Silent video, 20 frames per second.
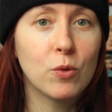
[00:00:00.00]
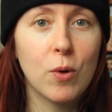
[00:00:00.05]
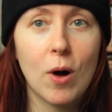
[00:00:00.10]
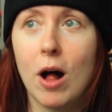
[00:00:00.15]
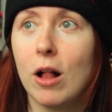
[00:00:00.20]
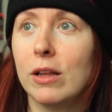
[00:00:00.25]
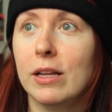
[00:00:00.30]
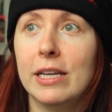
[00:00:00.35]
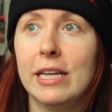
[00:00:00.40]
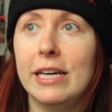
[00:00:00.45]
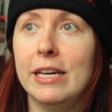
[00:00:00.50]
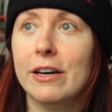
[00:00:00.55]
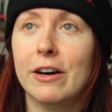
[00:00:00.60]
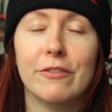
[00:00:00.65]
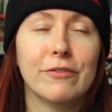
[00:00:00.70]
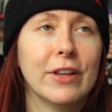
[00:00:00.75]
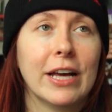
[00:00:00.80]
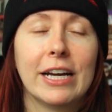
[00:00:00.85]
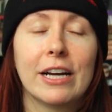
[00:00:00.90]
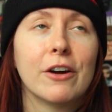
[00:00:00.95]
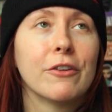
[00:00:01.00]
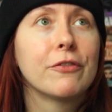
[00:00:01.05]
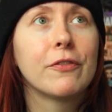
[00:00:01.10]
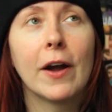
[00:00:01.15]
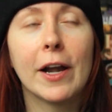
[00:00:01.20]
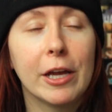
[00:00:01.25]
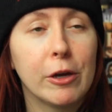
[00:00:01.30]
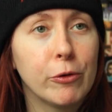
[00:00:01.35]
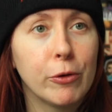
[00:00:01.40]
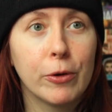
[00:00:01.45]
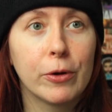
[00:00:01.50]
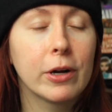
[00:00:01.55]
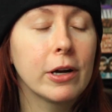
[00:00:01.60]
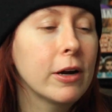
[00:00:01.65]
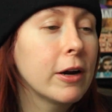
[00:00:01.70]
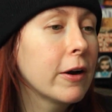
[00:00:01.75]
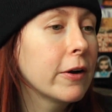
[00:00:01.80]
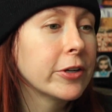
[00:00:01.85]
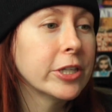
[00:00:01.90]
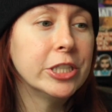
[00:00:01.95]
quality of like a Freddy
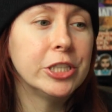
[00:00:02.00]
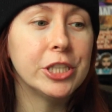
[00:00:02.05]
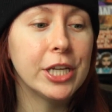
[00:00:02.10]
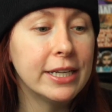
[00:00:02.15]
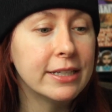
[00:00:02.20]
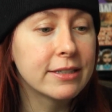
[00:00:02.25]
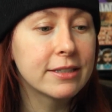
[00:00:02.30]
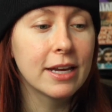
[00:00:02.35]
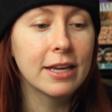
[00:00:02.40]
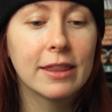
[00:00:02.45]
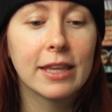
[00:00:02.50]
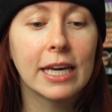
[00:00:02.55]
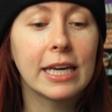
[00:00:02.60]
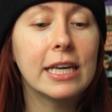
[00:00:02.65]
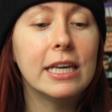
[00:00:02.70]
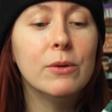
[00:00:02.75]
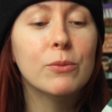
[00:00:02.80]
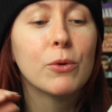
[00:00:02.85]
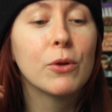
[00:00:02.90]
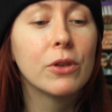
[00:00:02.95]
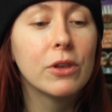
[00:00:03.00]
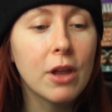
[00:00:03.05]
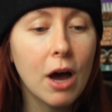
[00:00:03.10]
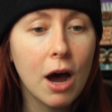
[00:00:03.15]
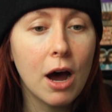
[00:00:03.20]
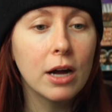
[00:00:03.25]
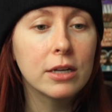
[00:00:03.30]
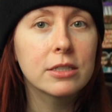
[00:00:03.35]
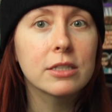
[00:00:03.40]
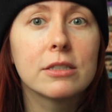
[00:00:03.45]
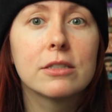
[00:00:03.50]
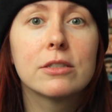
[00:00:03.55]
Krueger or a Jason. Like, he will not